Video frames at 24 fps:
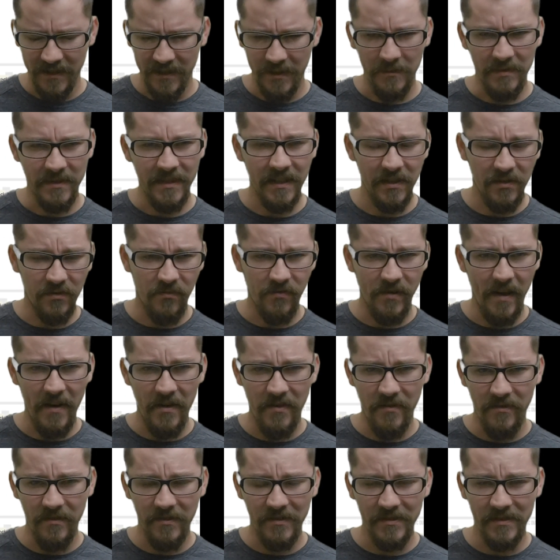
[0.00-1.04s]
Some say the
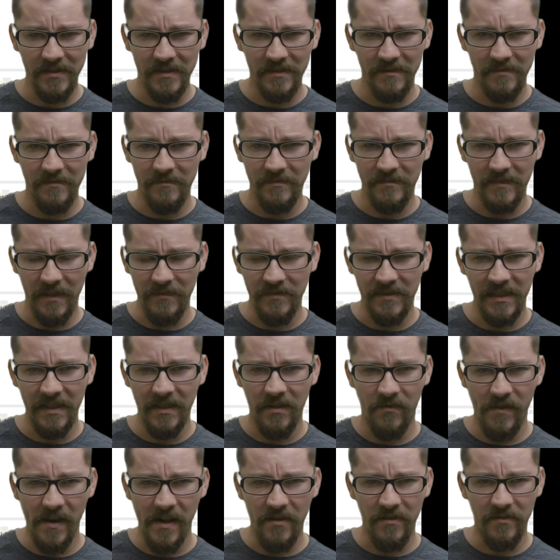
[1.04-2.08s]
Raider is. I've seen
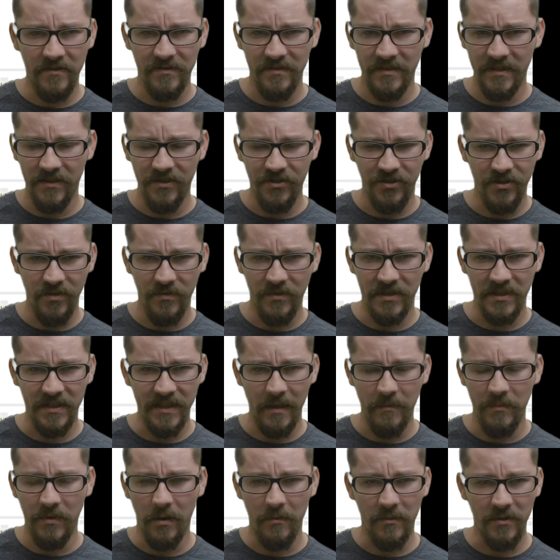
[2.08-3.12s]
the Raiders that show the
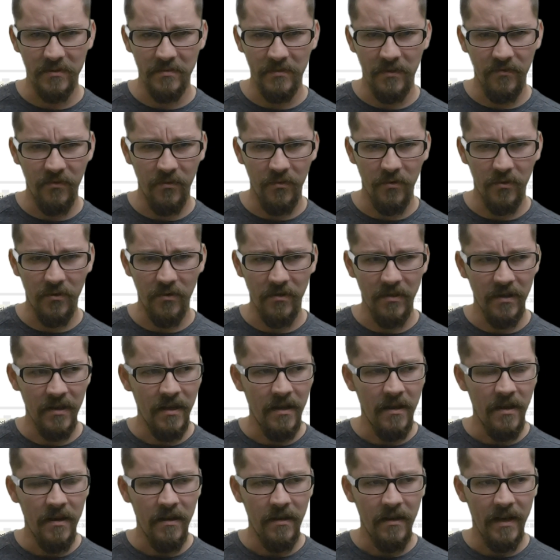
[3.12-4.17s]
same numbers before.
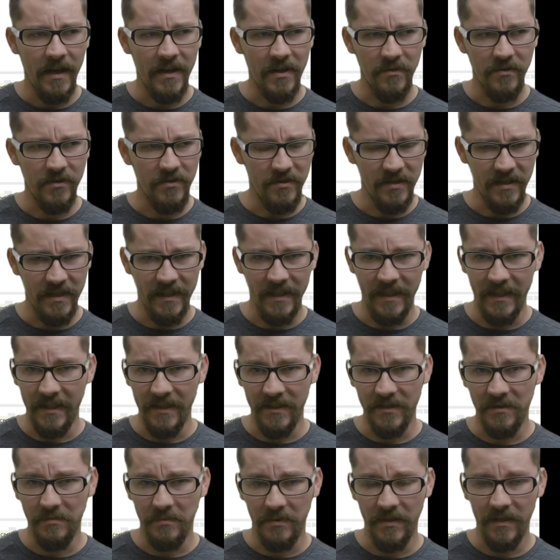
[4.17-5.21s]
I don't know that it
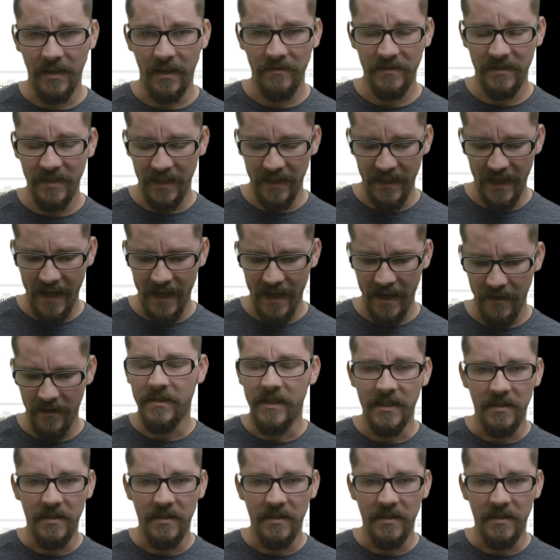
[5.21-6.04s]
is, but I've seen that.